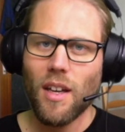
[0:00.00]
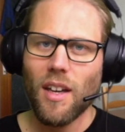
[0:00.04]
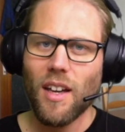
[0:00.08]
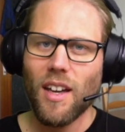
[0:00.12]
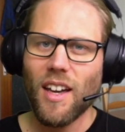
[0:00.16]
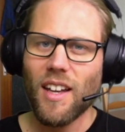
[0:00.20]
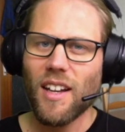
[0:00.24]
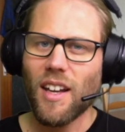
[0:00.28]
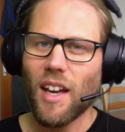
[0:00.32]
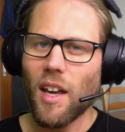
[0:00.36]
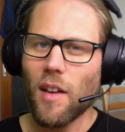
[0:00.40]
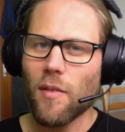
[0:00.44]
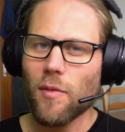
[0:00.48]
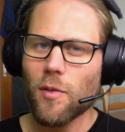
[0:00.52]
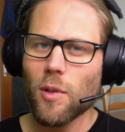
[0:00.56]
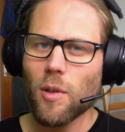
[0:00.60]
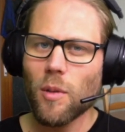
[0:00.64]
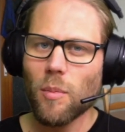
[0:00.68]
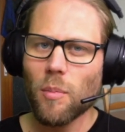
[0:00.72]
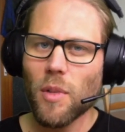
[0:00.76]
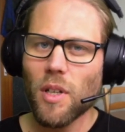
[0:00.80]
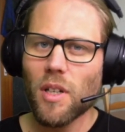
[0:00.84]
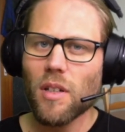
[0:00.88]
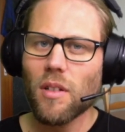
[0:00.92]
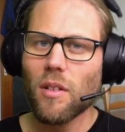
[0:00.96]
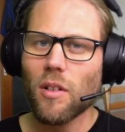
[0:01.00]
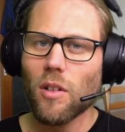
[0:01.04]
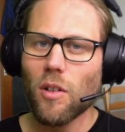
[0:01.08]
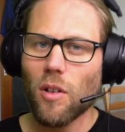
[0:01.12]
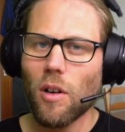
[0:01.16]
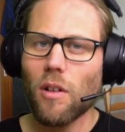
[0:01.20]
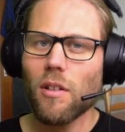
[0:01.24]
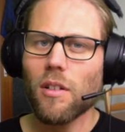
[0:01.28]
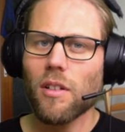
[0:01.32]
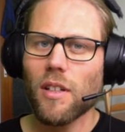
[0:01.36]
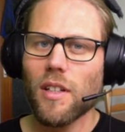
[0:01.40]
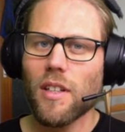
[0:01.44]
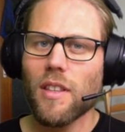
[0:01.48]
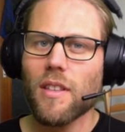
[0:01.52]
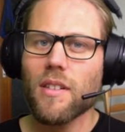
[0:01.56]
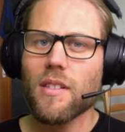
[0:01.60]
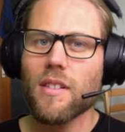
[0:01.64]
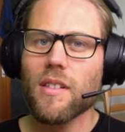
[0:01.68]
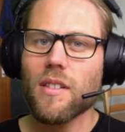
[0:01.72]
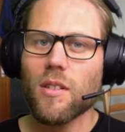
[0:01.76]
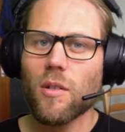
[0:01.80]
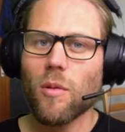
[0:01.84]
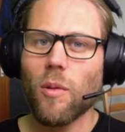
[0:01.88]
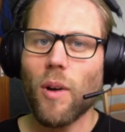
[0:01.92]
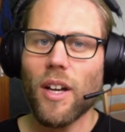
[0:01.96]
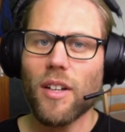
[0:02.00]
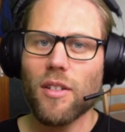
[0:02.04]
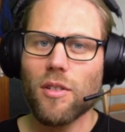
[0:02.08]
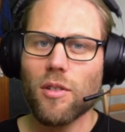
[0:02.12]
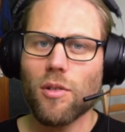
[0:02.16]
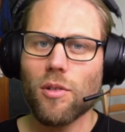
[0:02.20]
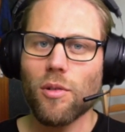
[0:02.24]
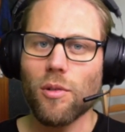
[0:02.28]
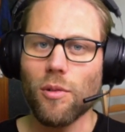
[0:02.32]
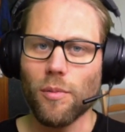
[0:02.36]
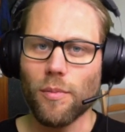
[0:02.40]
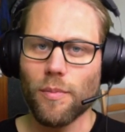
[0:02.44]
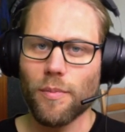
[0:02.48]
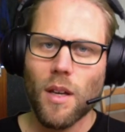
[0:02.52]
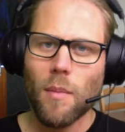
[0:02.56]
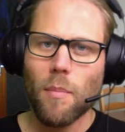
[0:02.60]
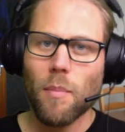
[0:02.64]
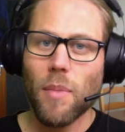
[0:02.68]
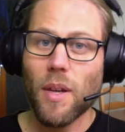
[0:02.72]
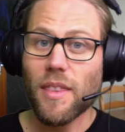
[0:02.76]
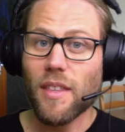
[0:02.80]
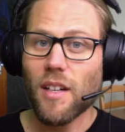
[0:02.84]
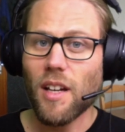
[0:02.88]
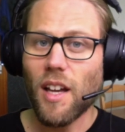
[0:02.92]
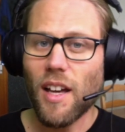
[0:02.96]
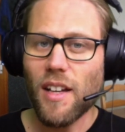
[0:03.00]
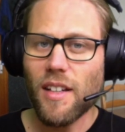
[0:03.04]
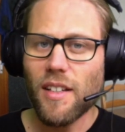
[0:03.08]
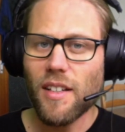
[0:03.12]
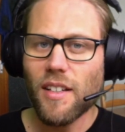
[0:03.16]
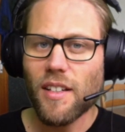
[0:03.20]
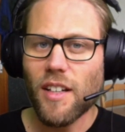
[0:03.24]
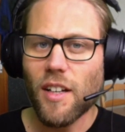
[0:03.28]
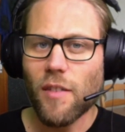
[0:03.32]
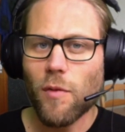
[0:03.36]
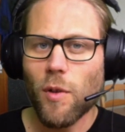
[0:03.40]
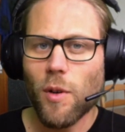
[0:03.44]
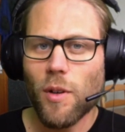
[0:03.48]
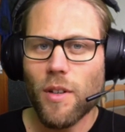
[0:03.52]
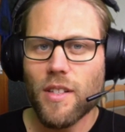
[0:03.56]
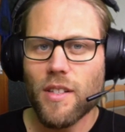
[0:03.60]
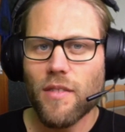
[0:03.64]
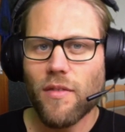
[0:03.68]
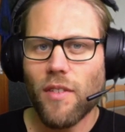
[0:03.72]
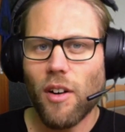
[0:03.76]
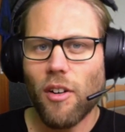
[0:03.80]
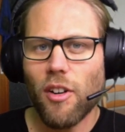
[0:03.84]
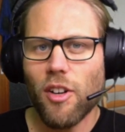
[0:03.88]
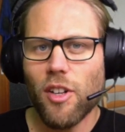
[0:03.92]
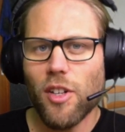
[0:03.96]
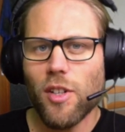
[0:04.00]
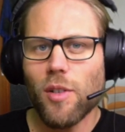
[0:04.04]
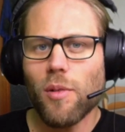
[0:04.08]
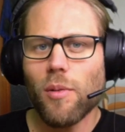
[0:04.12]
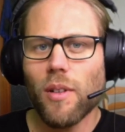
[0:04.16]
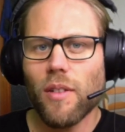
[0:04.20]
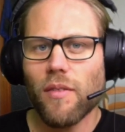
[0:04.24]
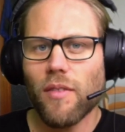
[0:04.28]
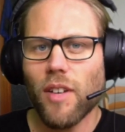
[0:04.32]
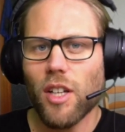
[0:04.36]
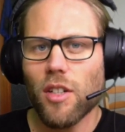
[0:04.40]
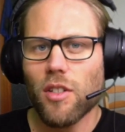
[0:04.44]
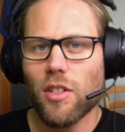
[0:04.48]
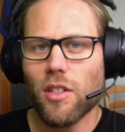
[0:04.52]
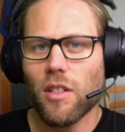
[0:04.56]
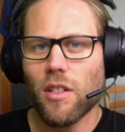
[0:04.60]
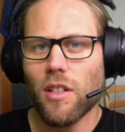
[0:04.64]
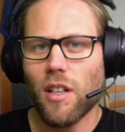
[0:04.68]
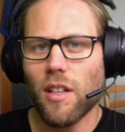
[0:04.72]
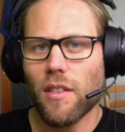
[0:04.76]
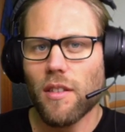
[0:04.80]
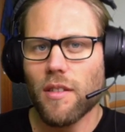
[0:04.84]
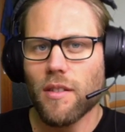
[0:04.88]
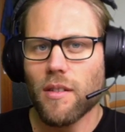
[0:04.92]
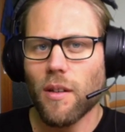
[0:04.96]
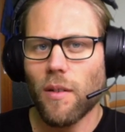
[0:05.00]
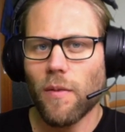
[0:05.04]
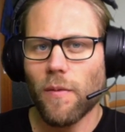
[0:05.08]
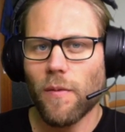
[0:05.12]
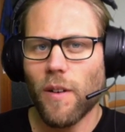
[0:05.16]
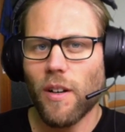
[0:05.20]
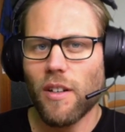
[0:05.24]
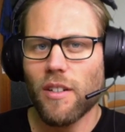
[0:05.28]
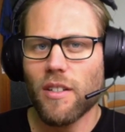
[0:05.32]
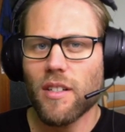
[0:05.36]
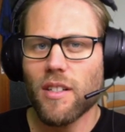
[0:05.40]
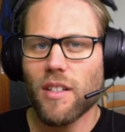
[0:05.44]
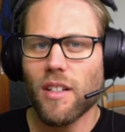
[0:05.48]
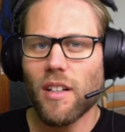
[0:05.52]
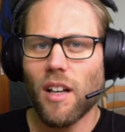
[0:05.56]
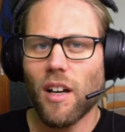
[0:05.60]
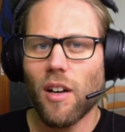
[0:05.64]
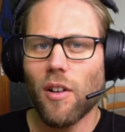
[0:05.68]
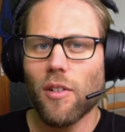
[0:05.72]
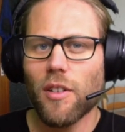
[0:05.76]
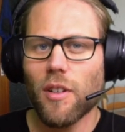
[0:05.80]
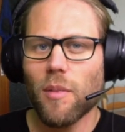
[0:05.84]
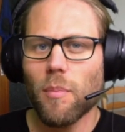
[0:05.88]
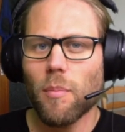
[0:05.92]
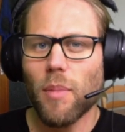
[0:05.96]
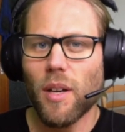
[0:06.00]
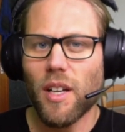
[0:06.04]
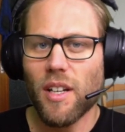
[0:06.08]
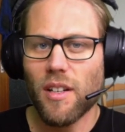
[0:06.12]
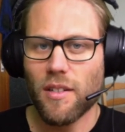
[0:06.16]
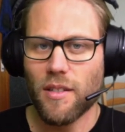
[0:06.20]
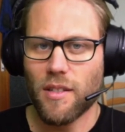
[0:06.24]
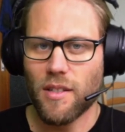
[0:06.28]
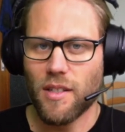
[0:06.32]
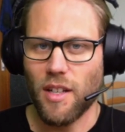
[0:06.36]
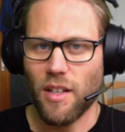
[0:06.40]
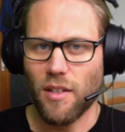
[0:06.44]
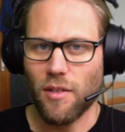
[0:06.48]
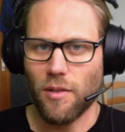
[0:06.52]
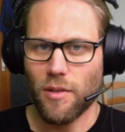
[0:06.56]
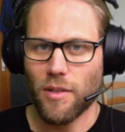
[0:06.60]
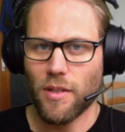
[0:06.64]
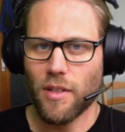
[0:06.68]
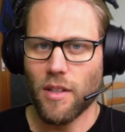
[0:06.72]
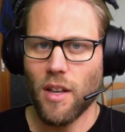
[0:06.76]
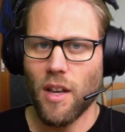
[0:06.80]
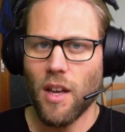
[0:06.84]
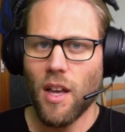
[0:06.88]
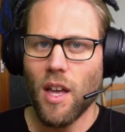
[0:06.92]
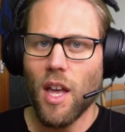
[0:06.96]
And I have to admit, currently this is quite true. But the Lightning Network is a very new invention and the software is still out in beta status.